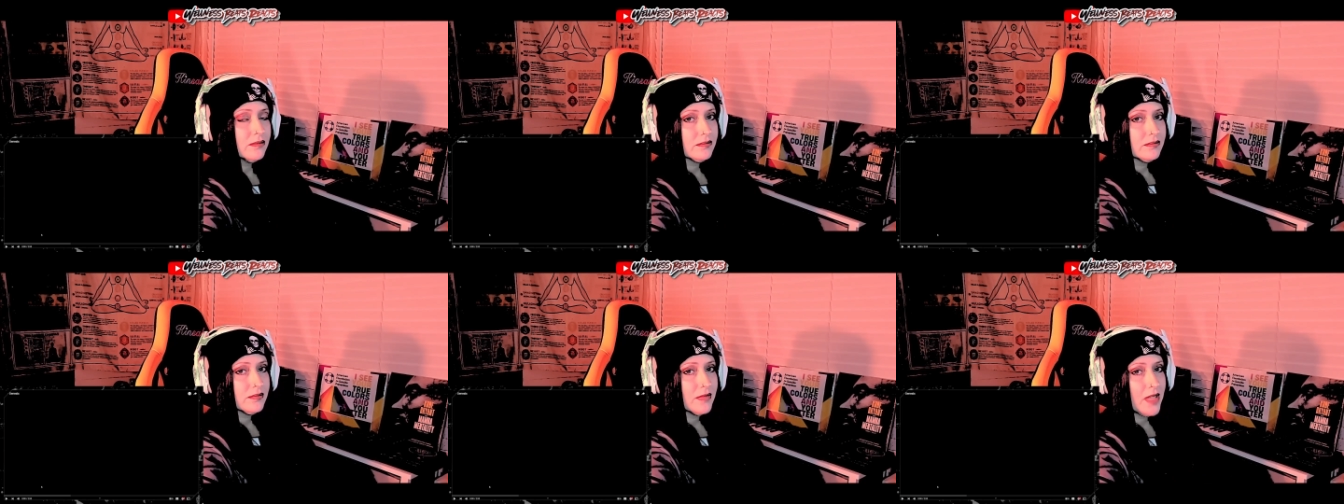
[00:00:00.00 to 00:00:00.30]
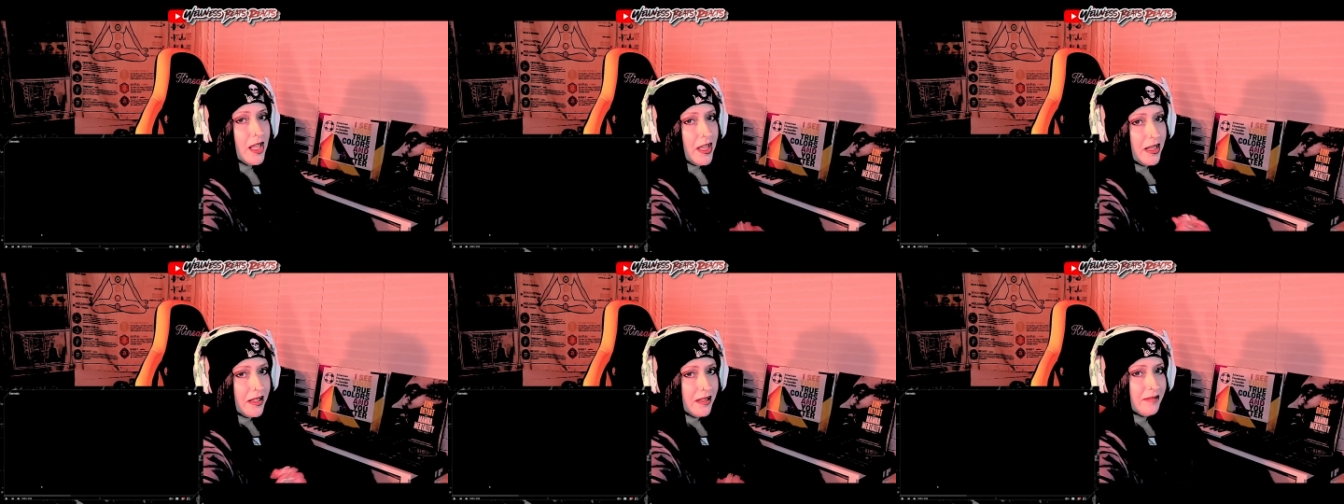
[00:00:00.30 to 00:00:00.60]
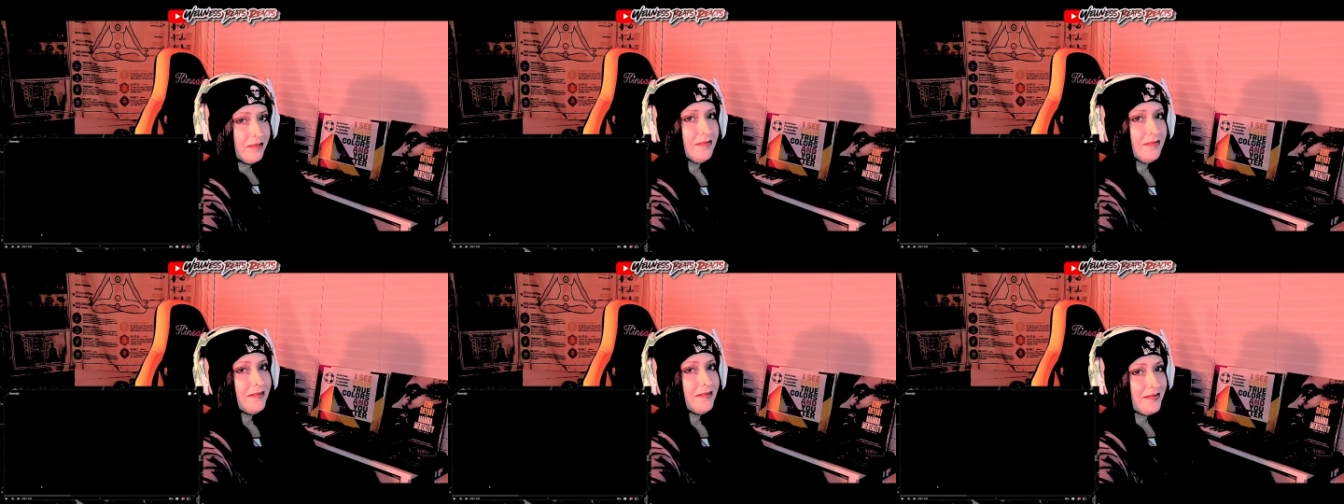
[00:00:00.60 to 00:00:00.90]
I
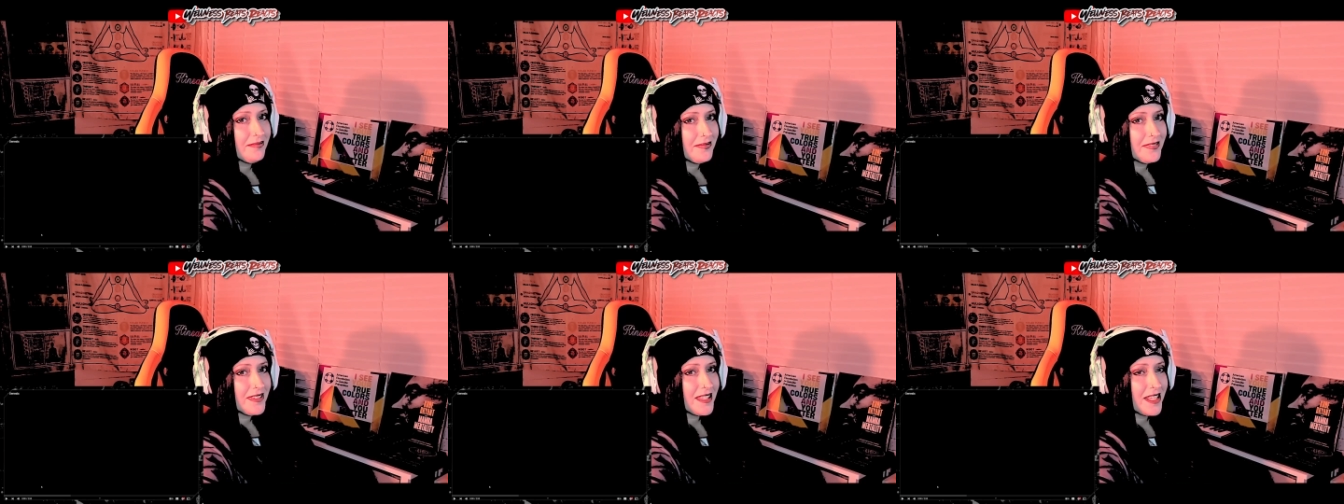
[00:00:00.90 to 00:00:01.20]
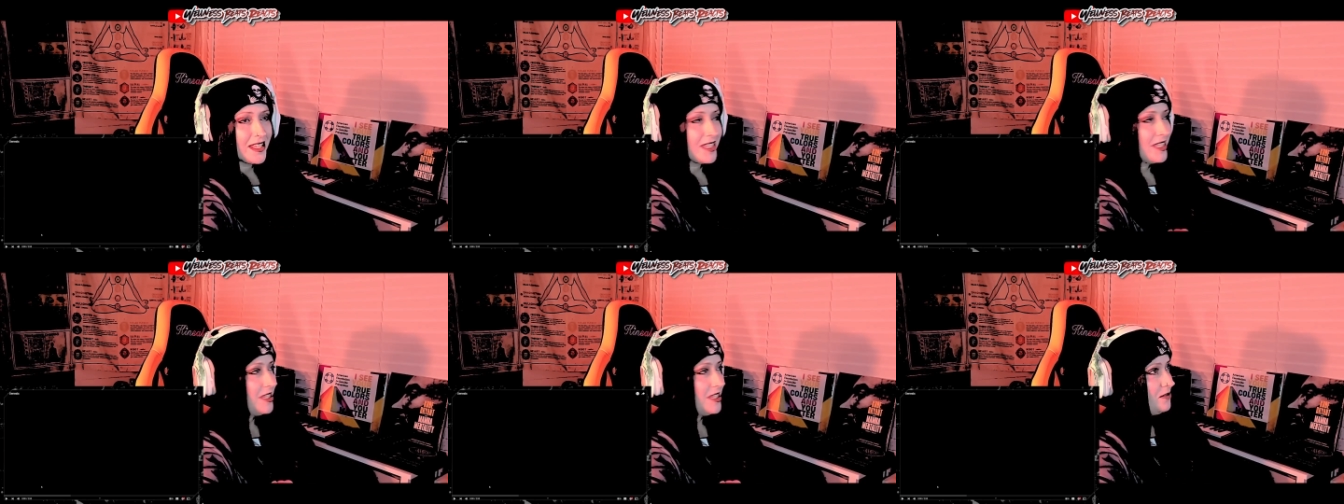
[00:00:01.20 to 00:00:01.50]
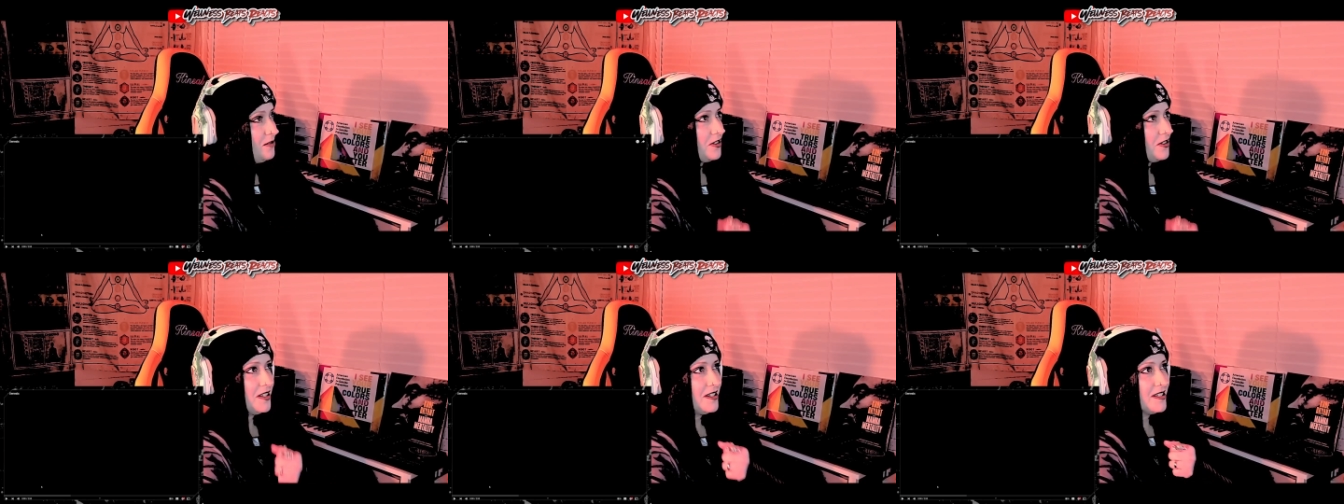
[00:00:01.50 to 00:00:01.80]
keep
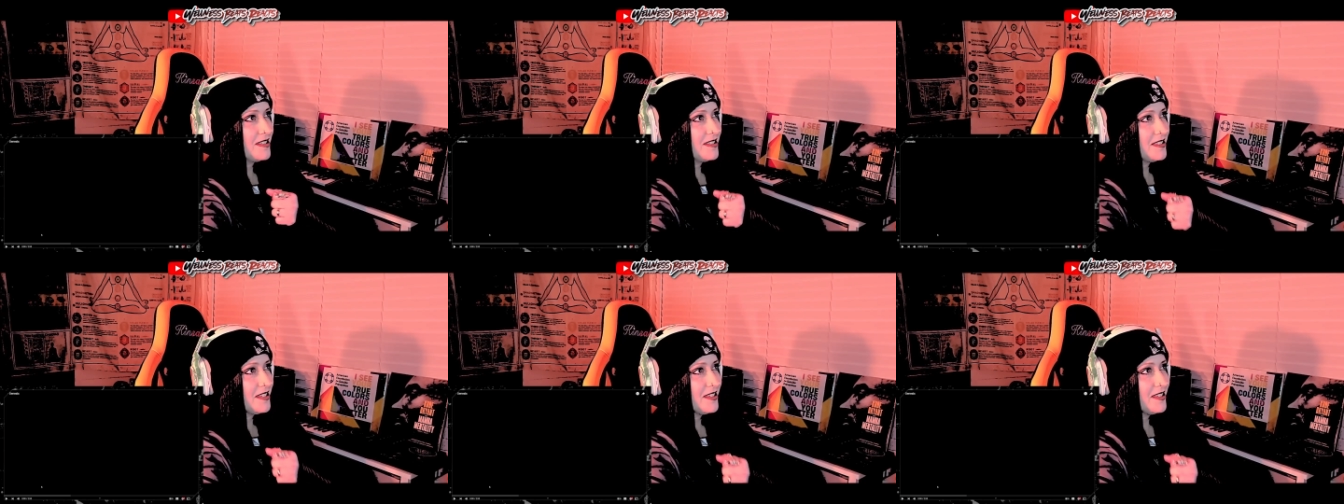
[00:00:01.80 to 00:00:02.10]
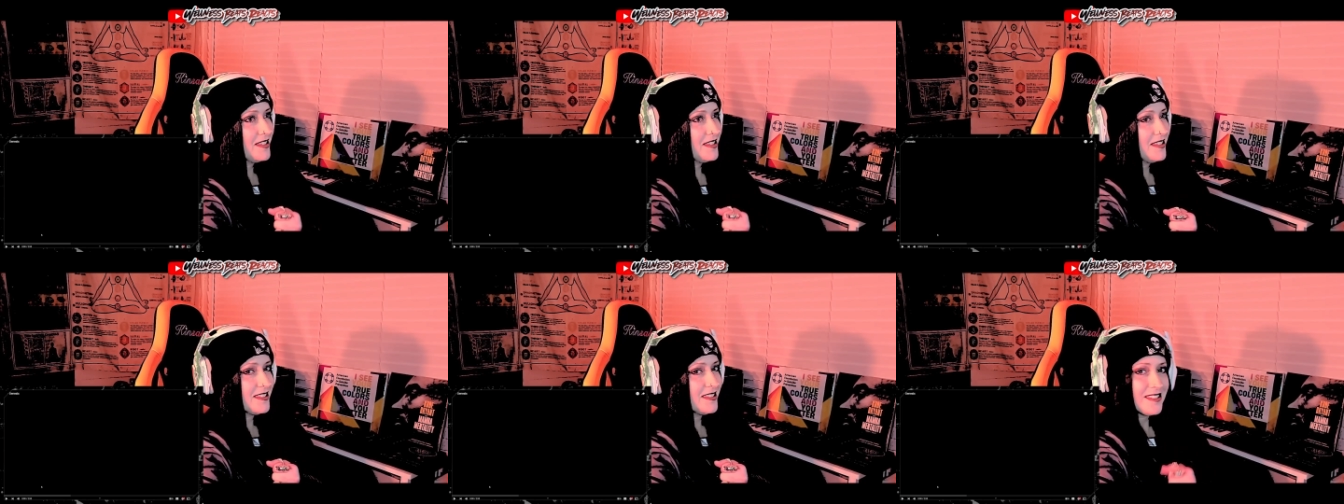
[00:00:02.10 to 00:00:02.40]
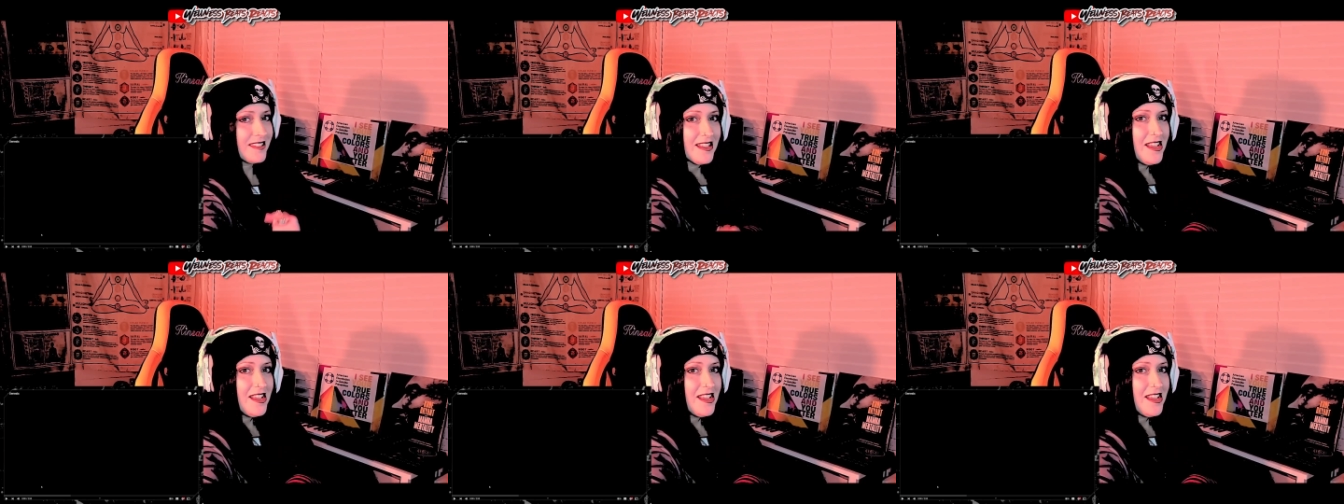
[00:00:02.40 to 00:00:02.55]
forgetting to say this.